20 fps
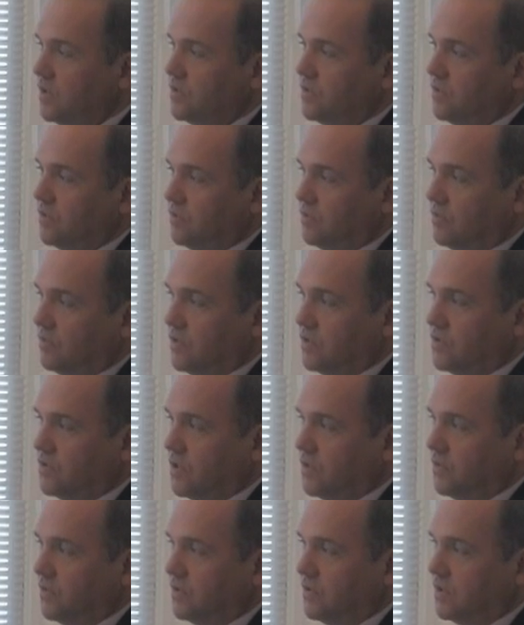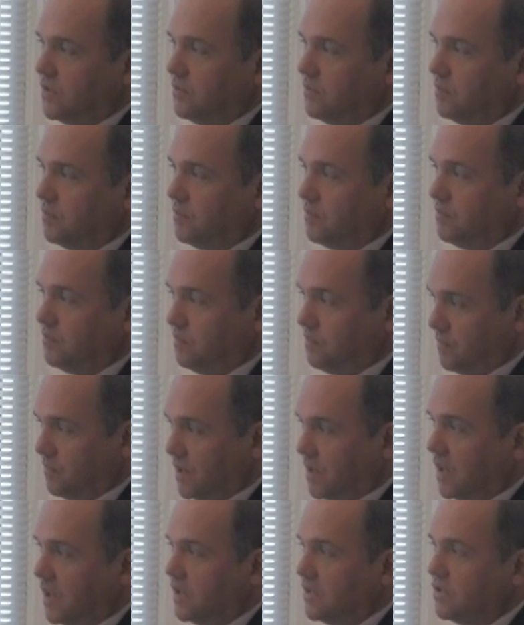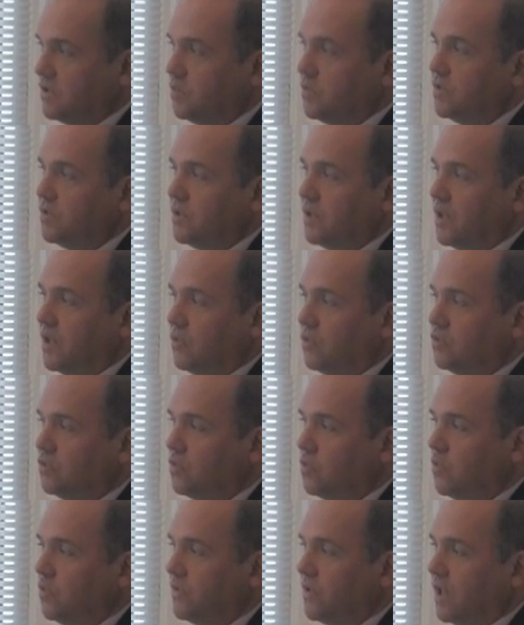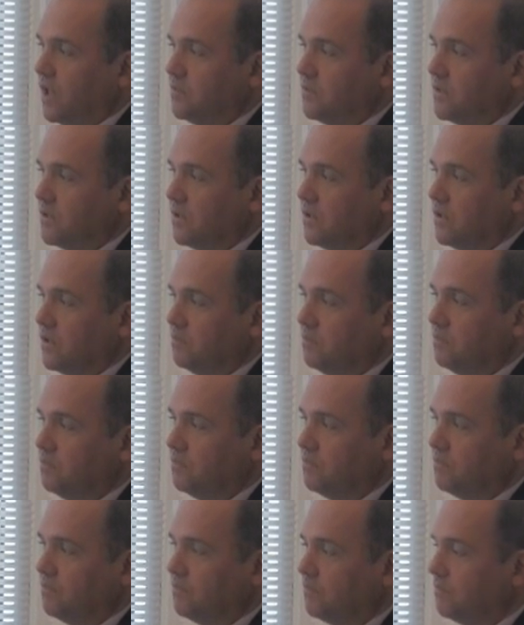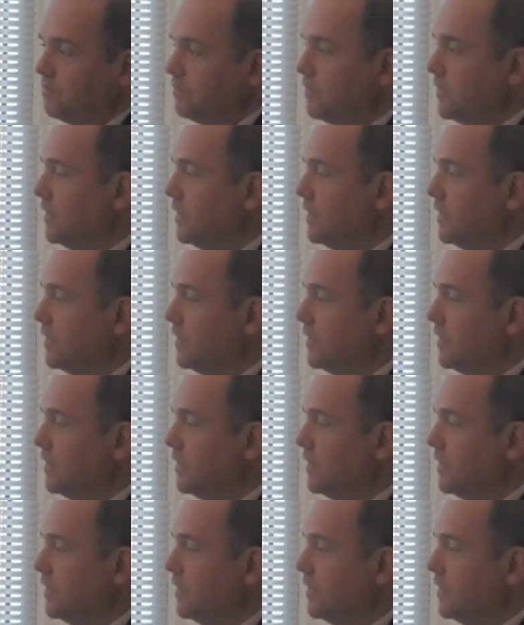guide and shape a solution with a group rather than to sort of stand there and dictate how things